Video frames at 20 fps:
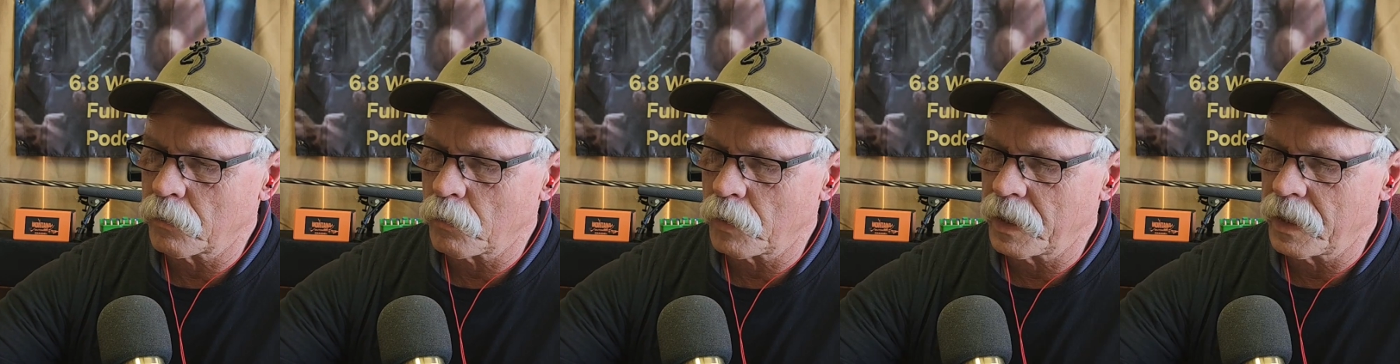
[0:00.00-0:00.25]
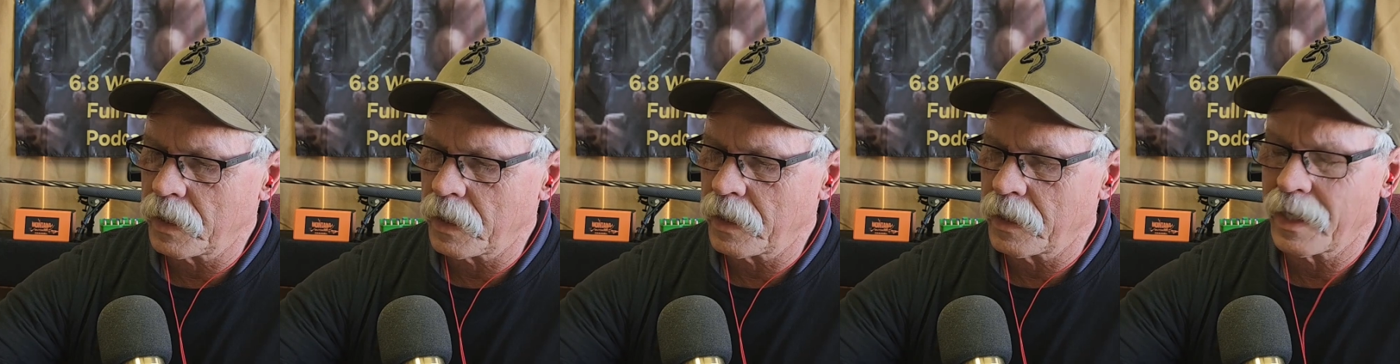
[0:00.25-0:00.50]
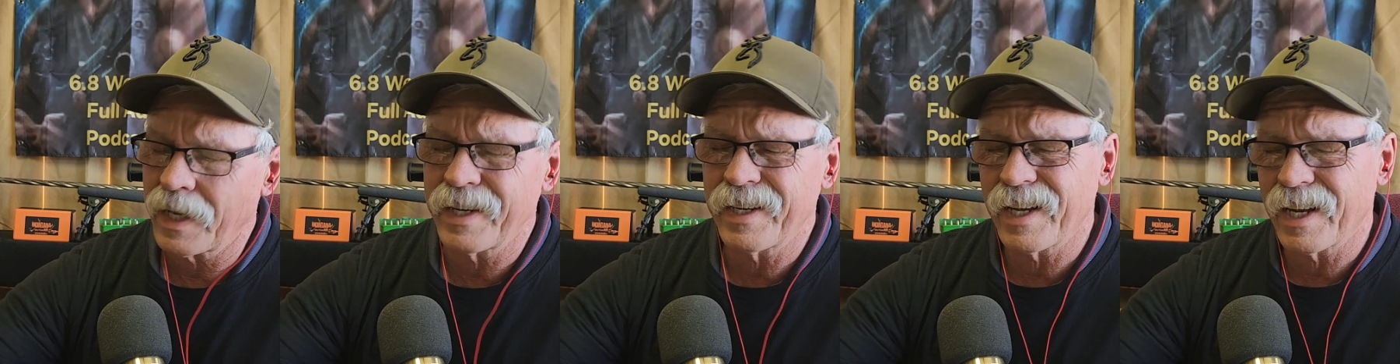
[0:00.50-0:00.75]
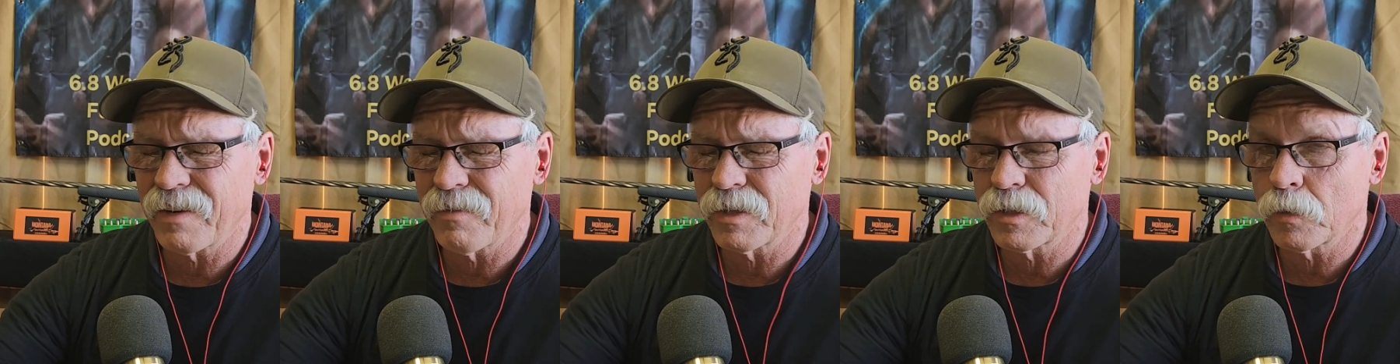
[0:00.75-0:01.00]

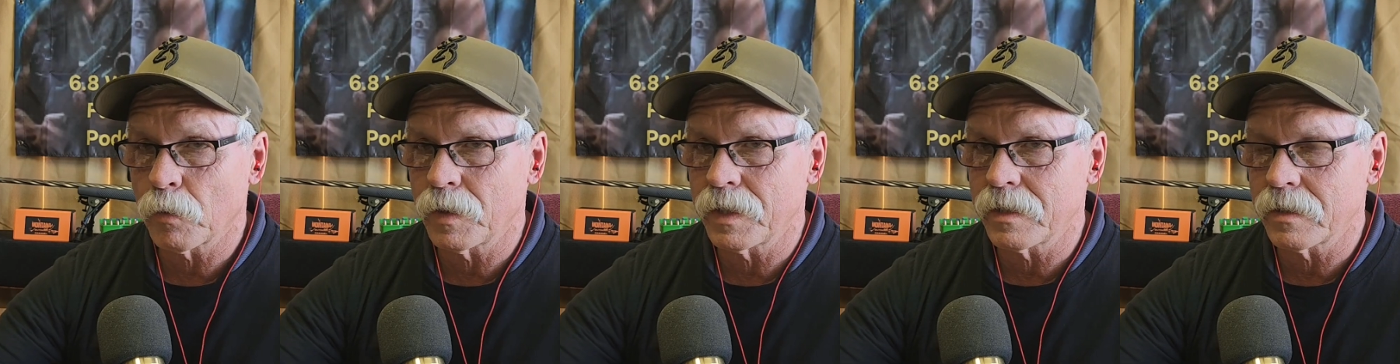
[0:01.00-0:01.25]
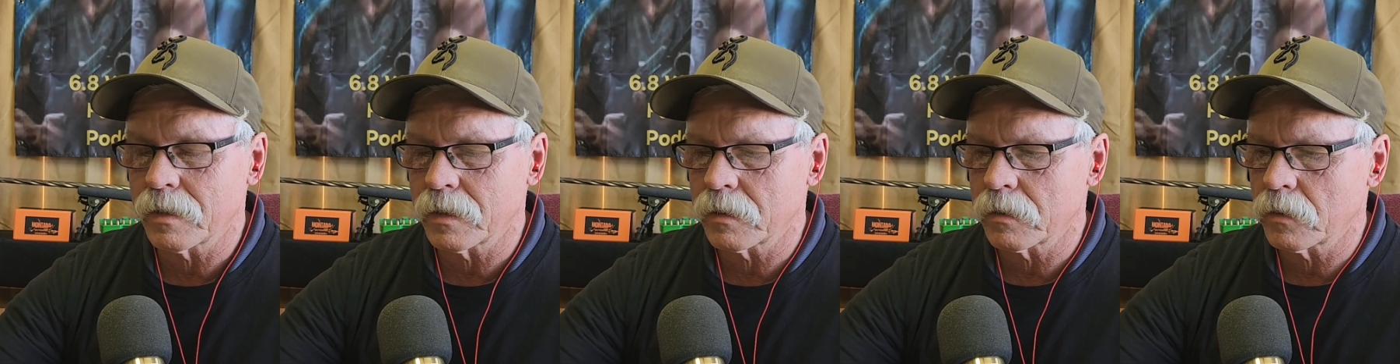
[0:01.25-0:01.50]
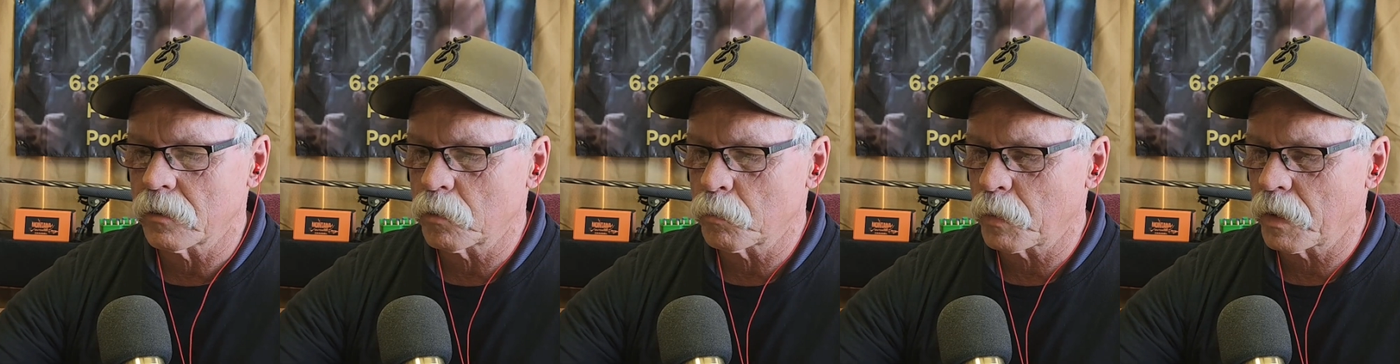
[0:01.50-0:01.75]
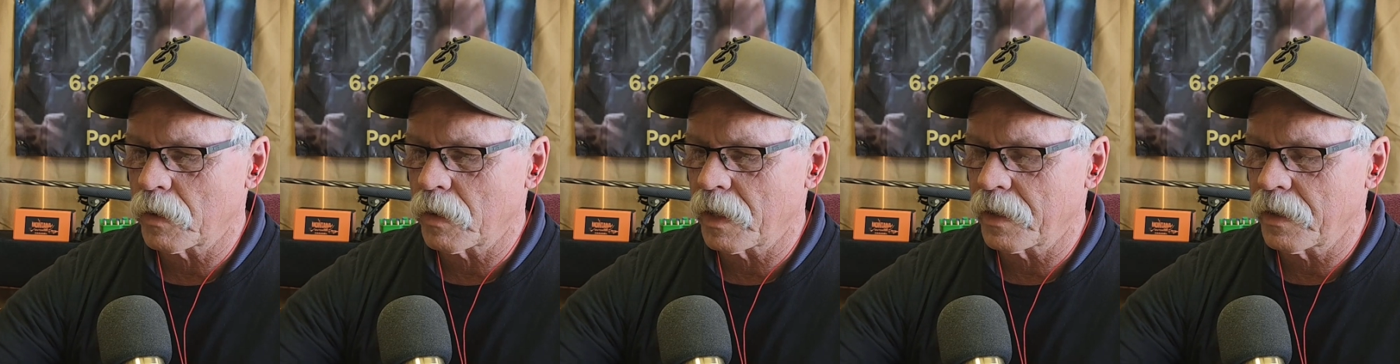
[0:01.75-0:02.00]
2990 out of a
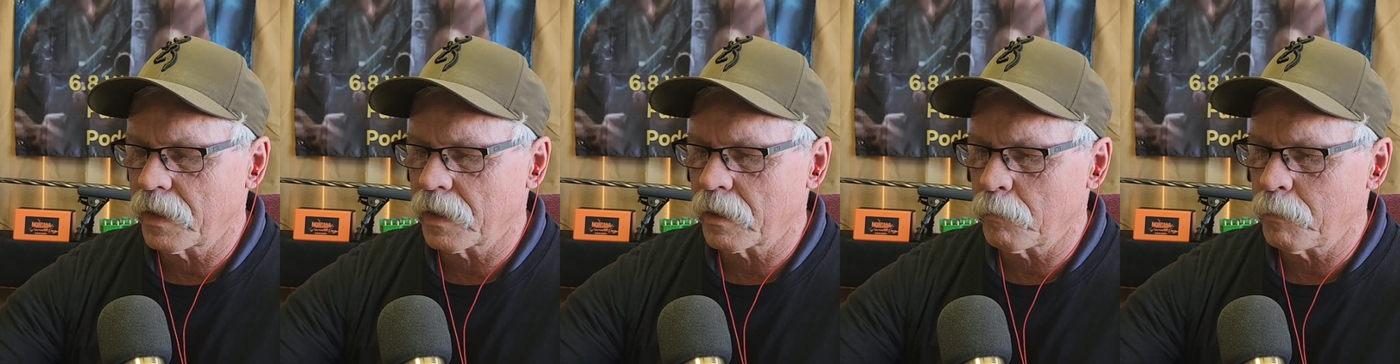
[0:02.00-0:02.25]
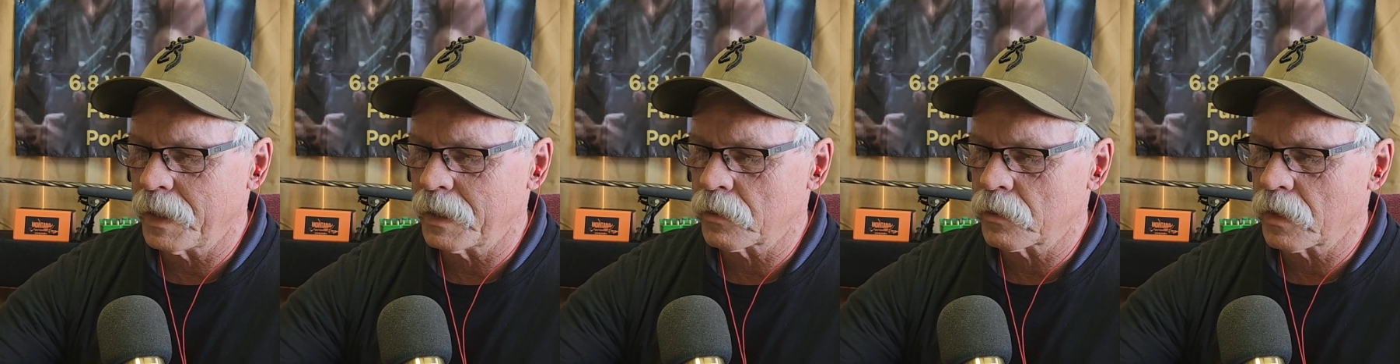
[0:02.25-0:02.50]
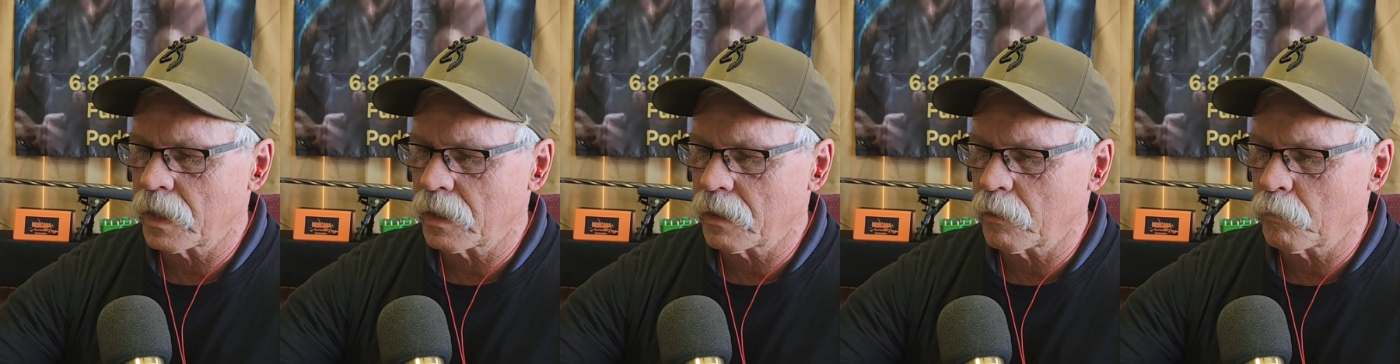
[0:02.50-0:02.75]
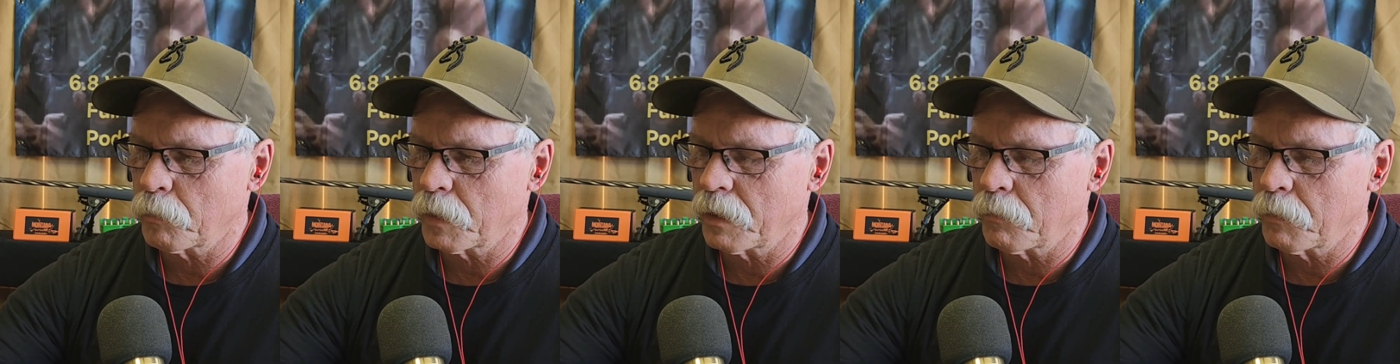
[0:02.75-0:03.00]
26-inch barrel. I think I mentioned that a
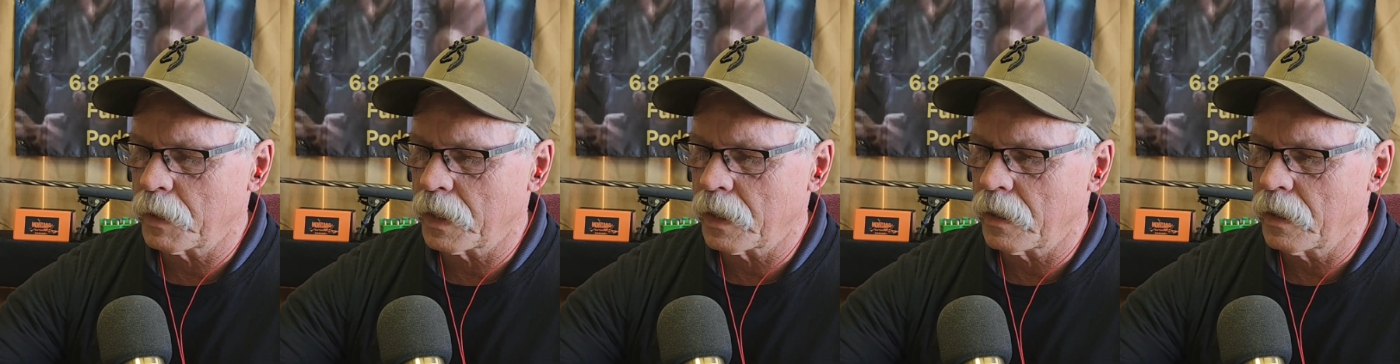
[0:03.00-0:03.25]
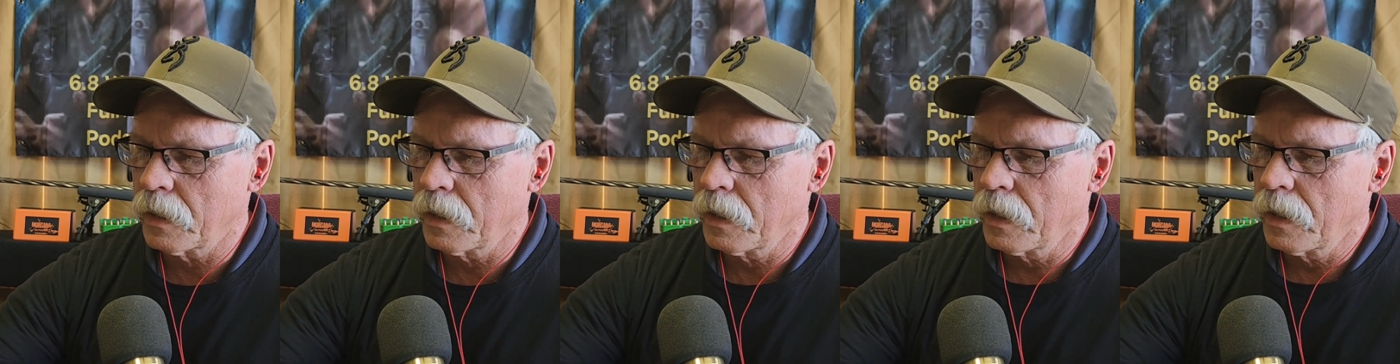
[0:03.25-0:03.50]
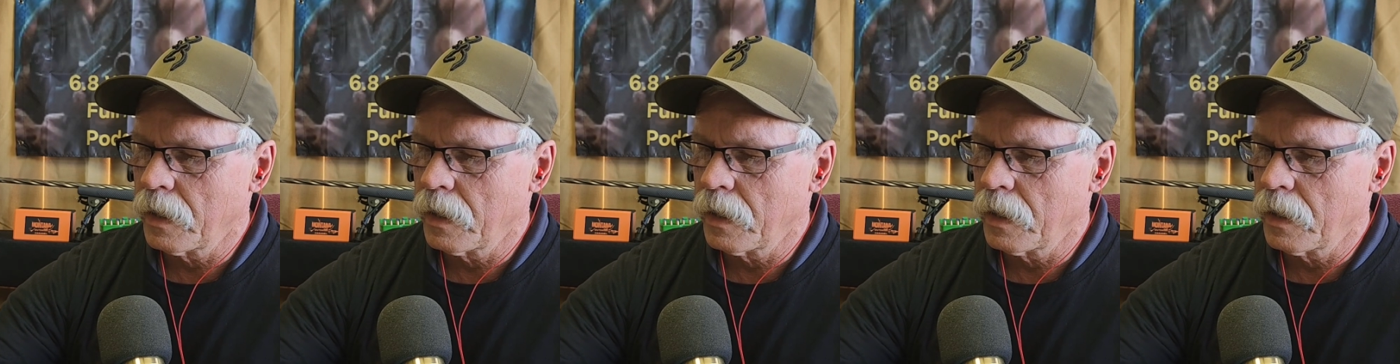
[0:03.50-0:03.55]
little bit, but